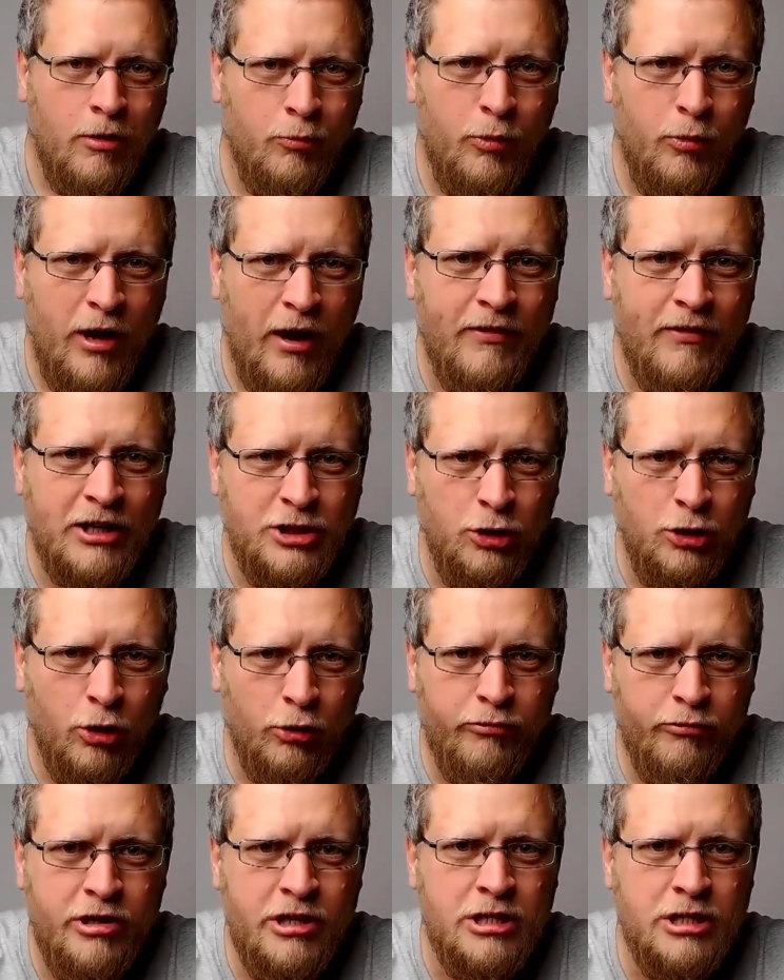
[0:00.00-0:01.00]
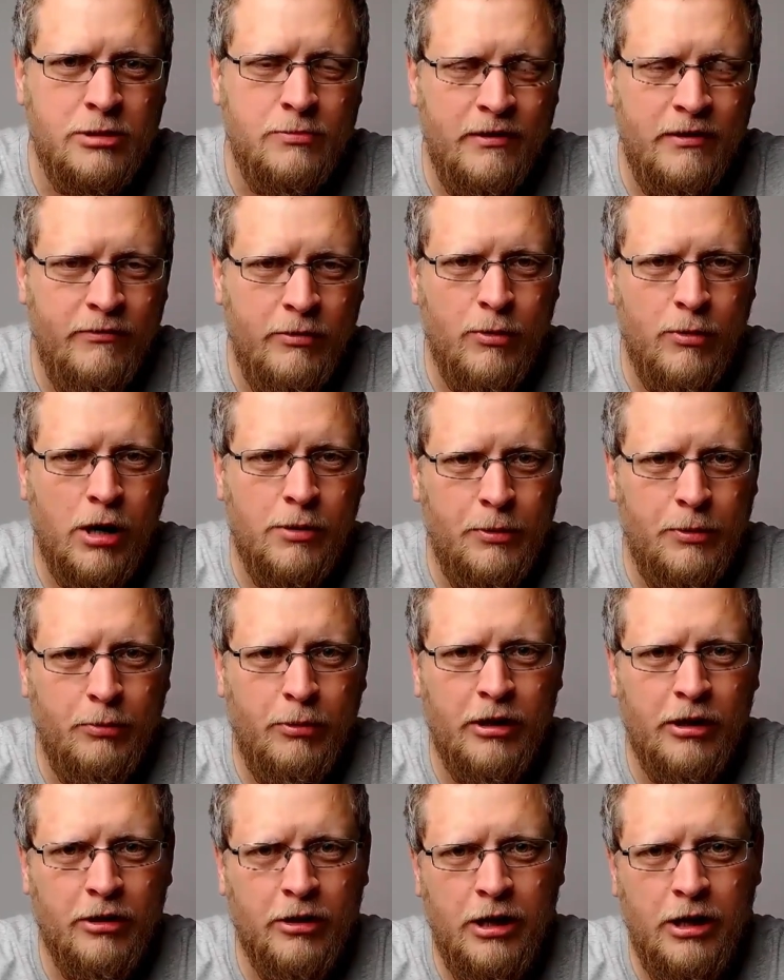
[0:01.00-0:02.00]
we haven't actually got reason to believe you might be
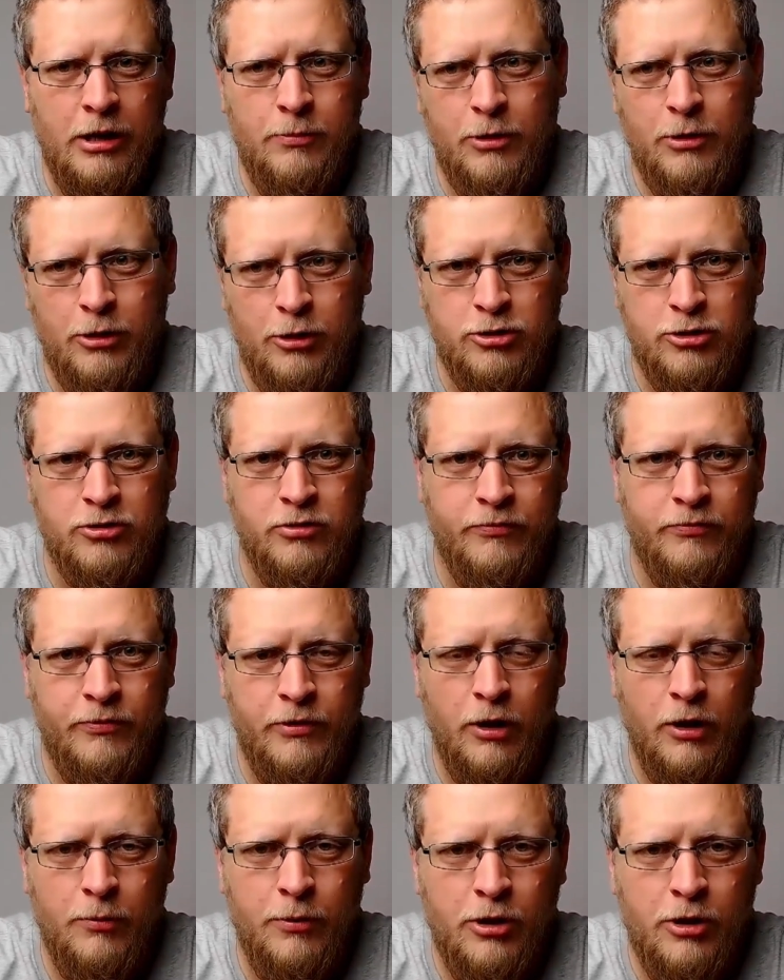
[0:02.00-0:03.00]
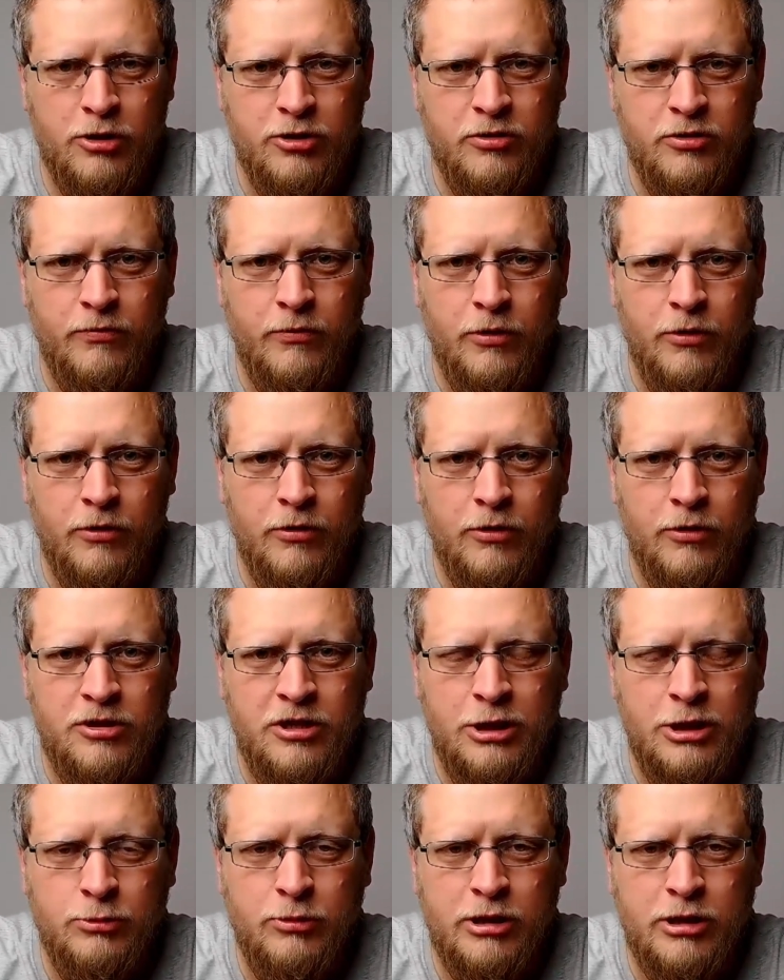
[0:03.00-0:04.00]
pregnant here because of the
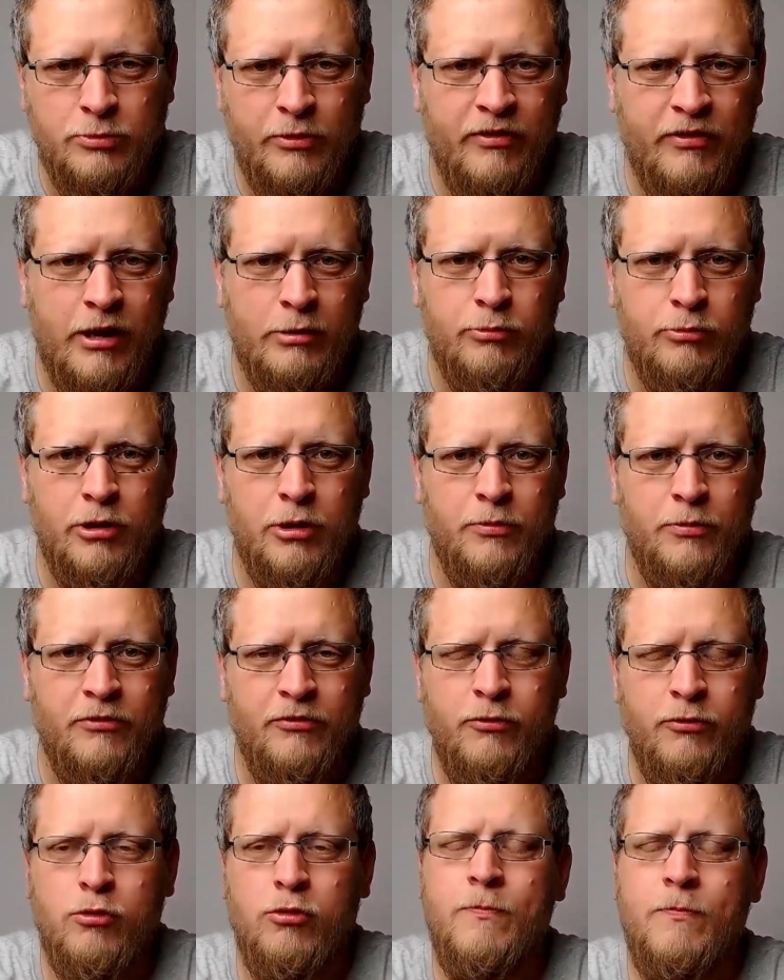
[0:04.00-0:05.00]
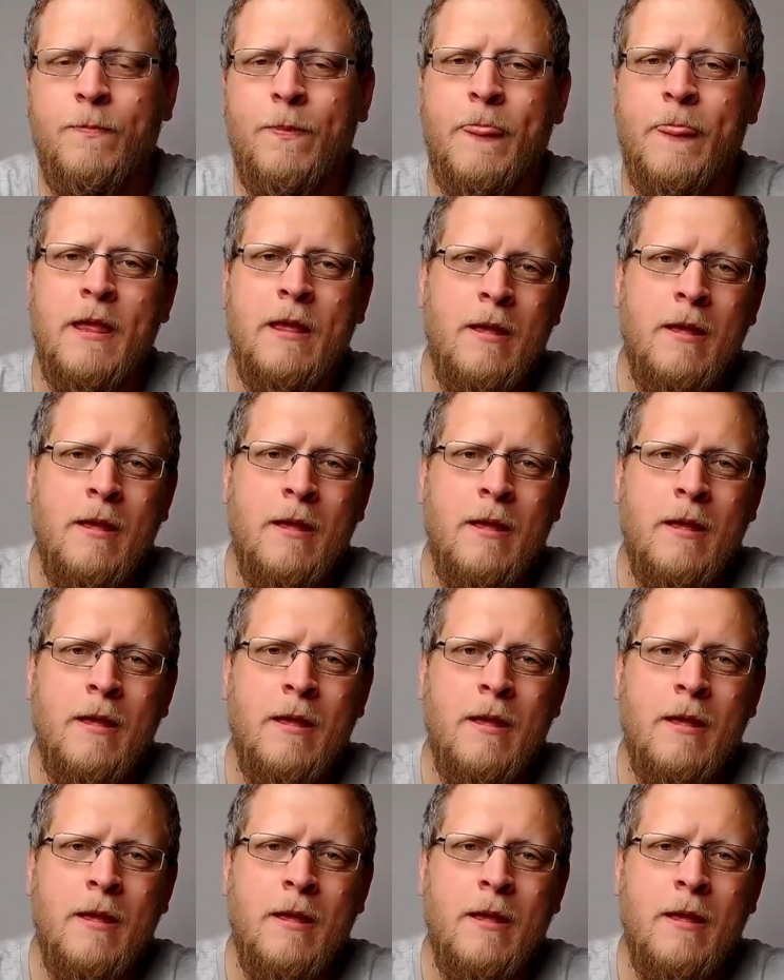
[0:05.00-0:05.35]
situation we've had with you before.